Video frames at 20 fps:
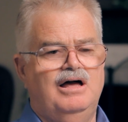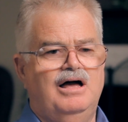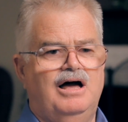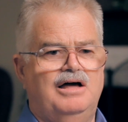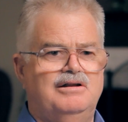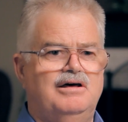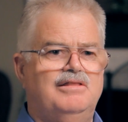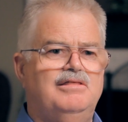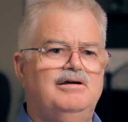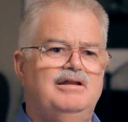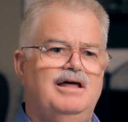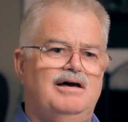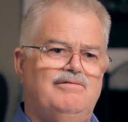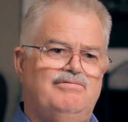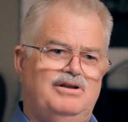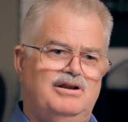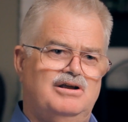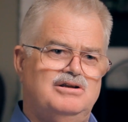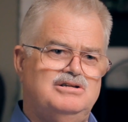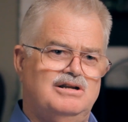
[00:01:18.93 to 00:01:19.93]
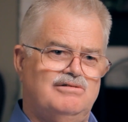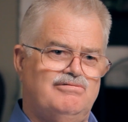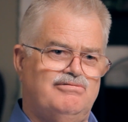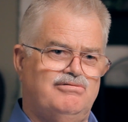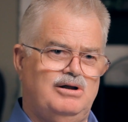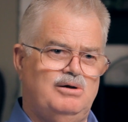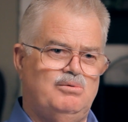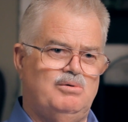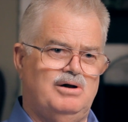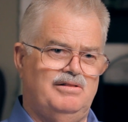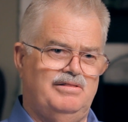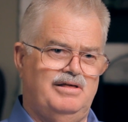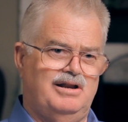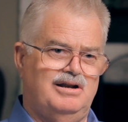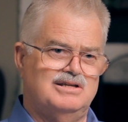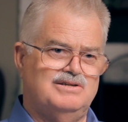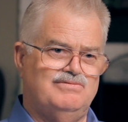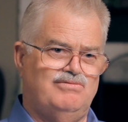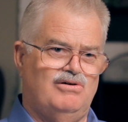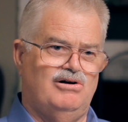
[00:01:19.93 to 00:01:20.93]
Another definition of free will that
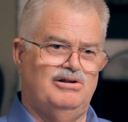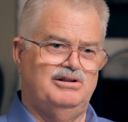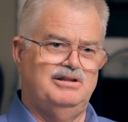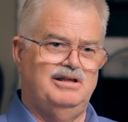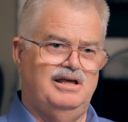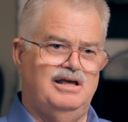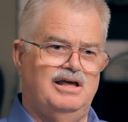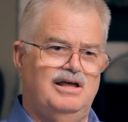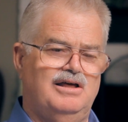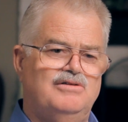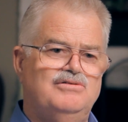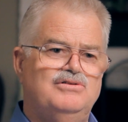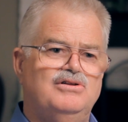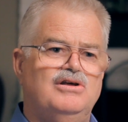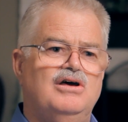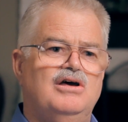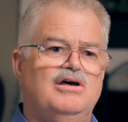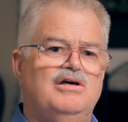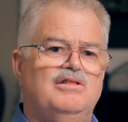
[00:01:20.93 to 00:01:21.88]
is faulty is